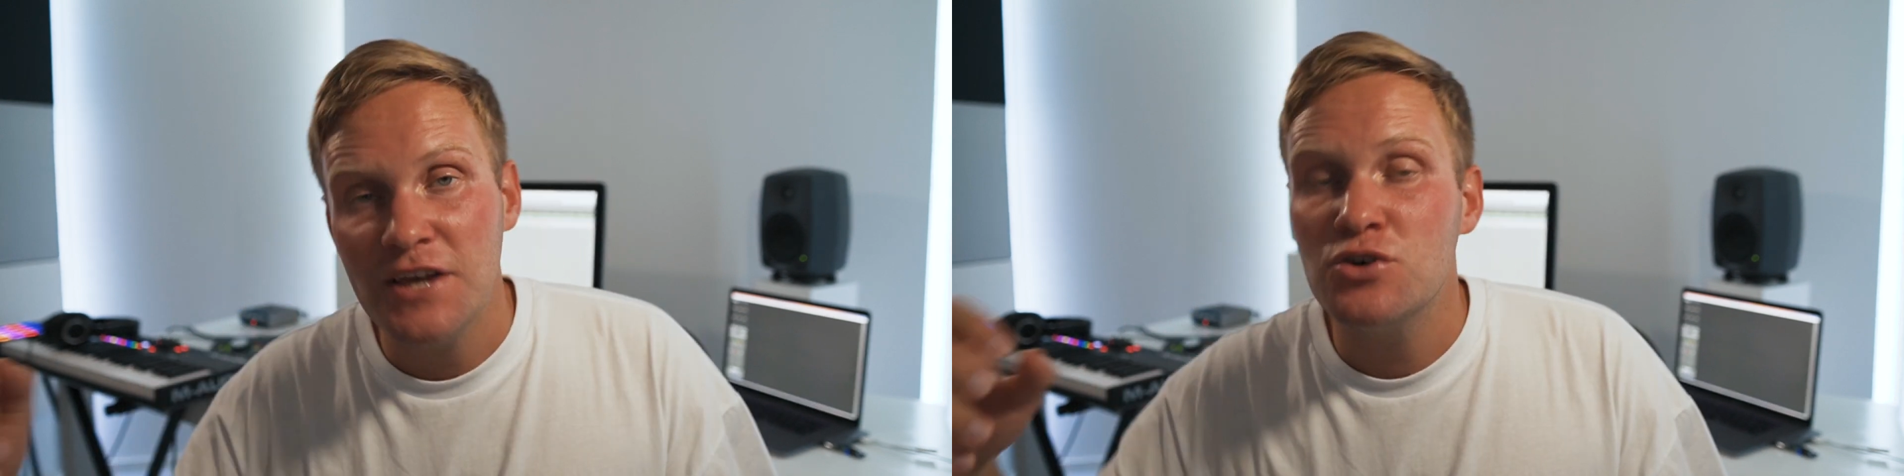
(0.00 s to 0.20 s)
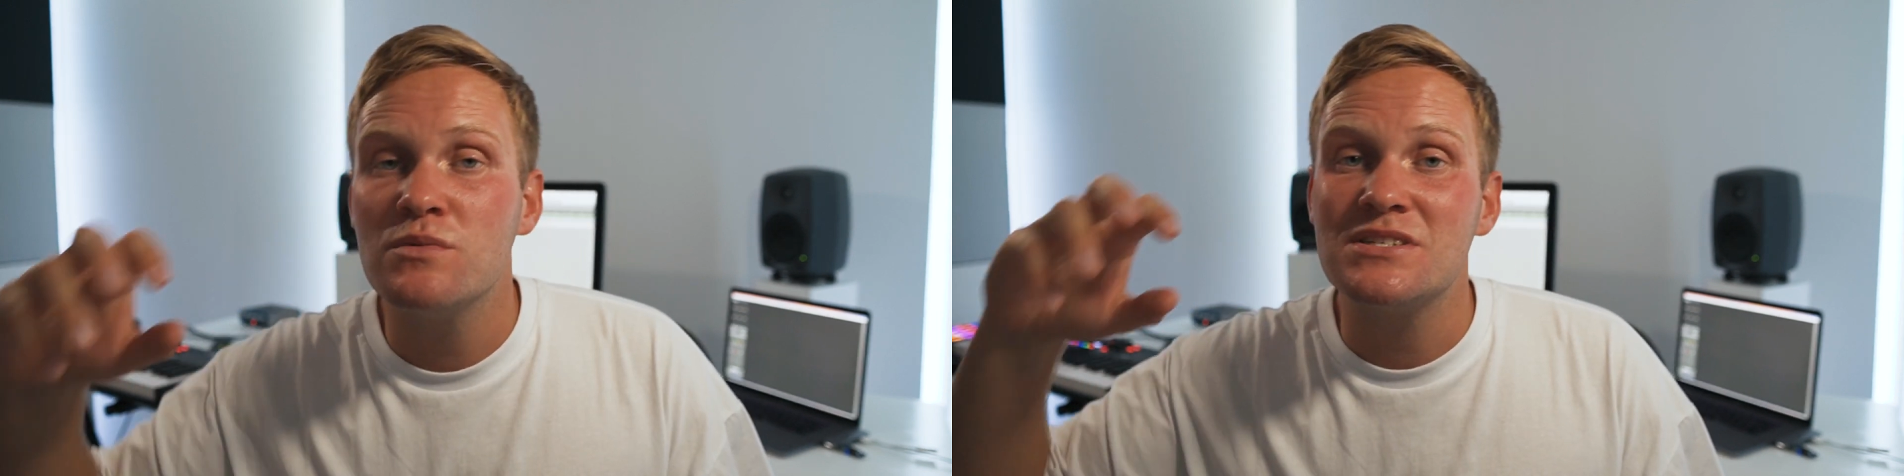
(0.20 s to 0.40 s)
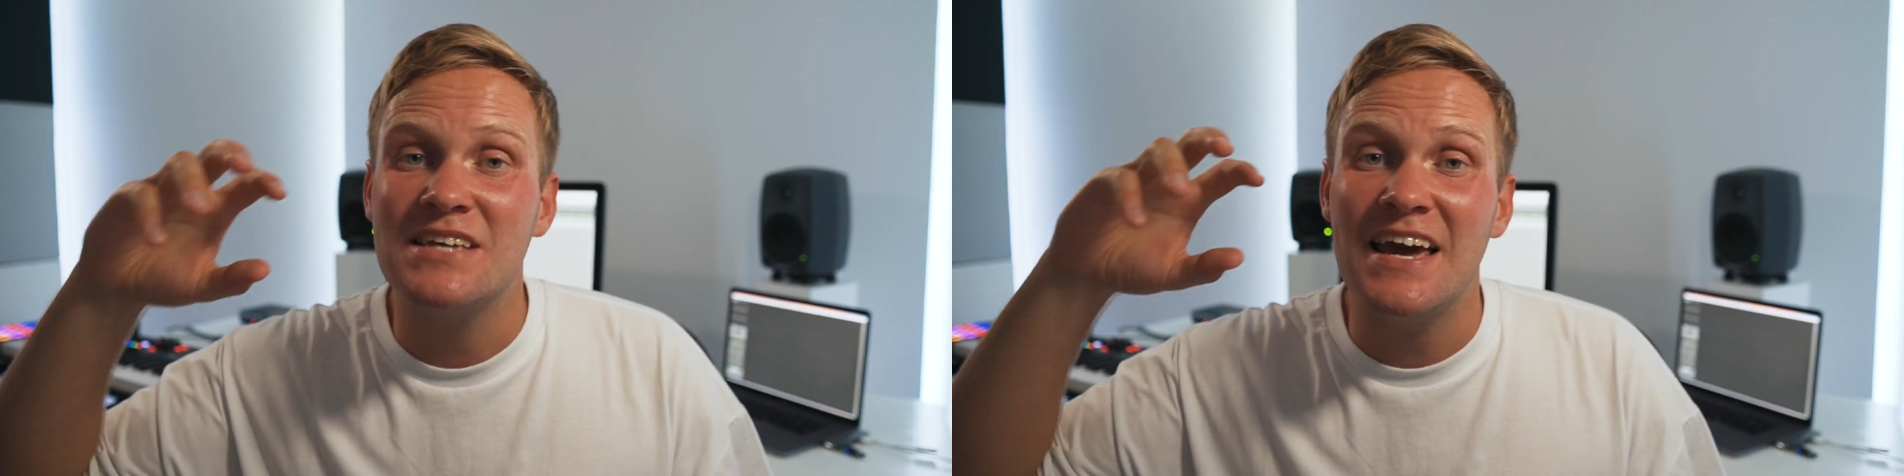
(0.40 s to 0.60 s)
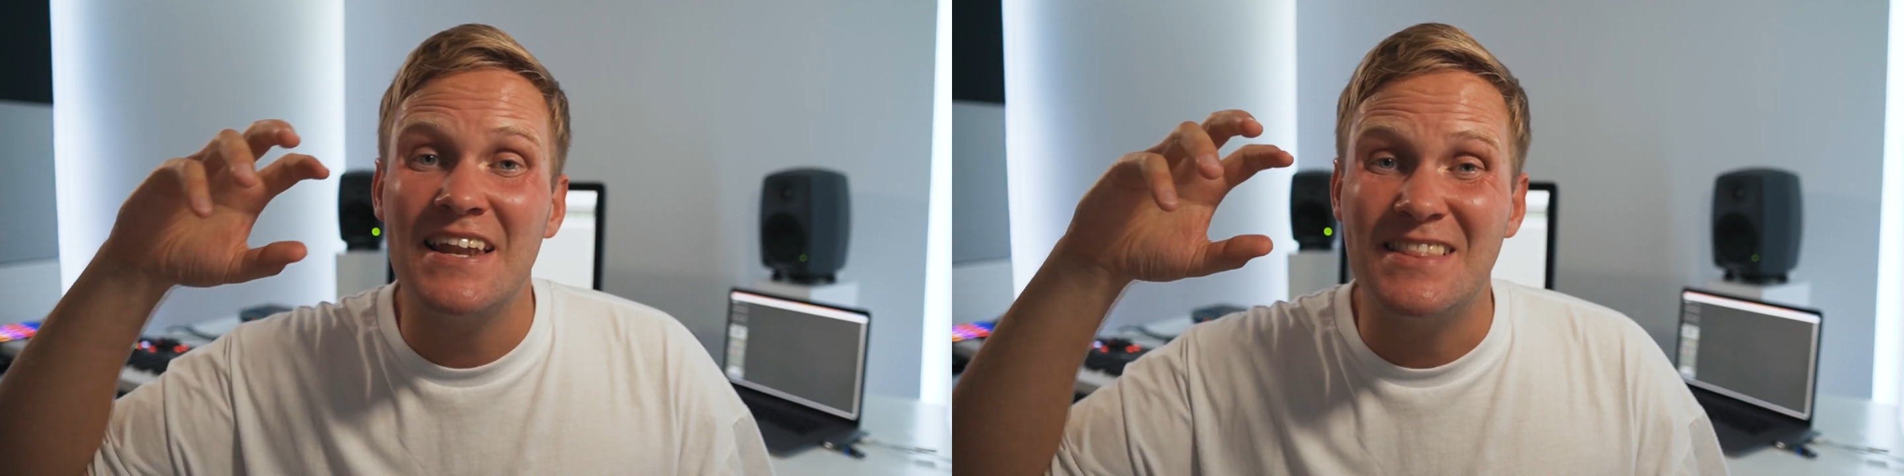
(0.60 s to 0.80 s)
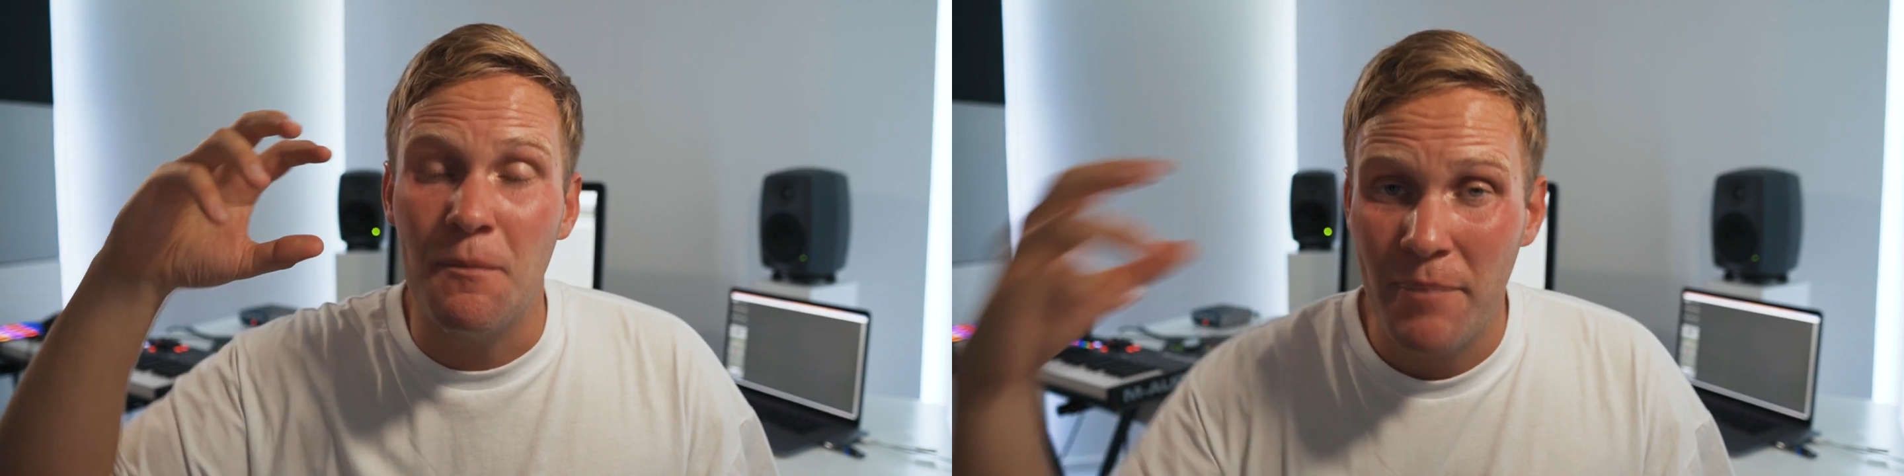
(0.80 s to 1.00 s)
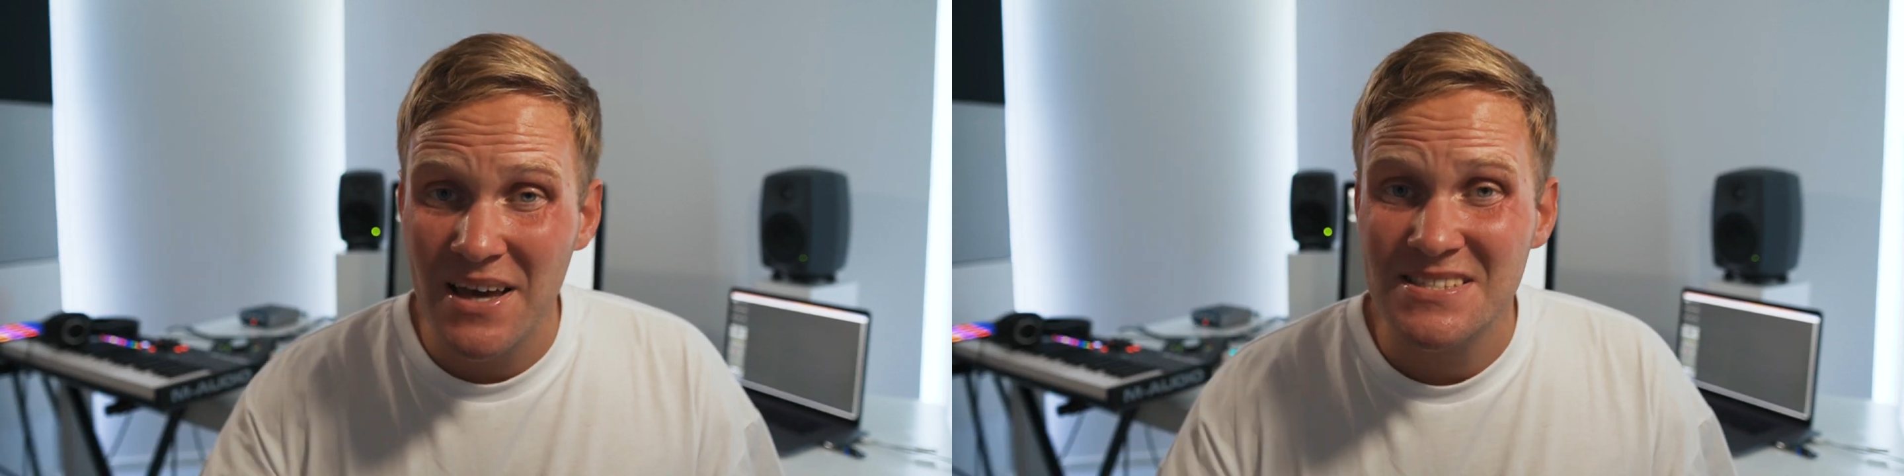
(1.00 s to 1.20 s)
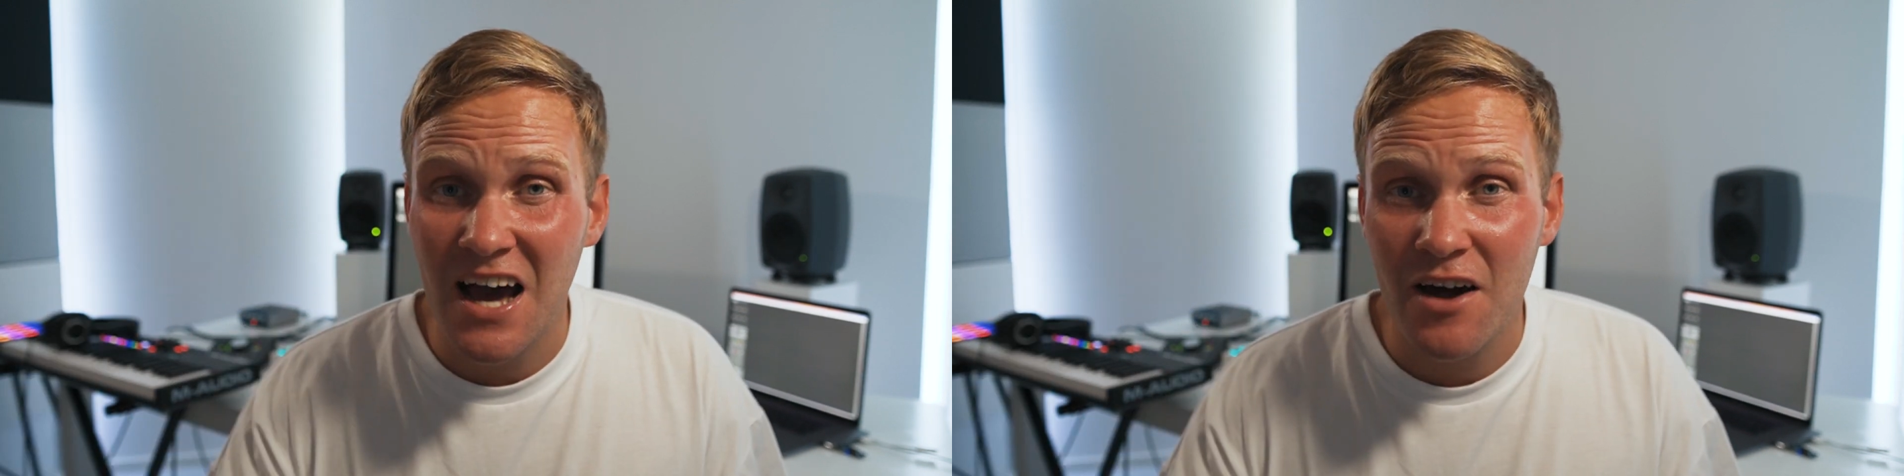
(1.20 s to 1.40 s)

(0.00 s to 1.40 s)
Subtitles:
and you must get the best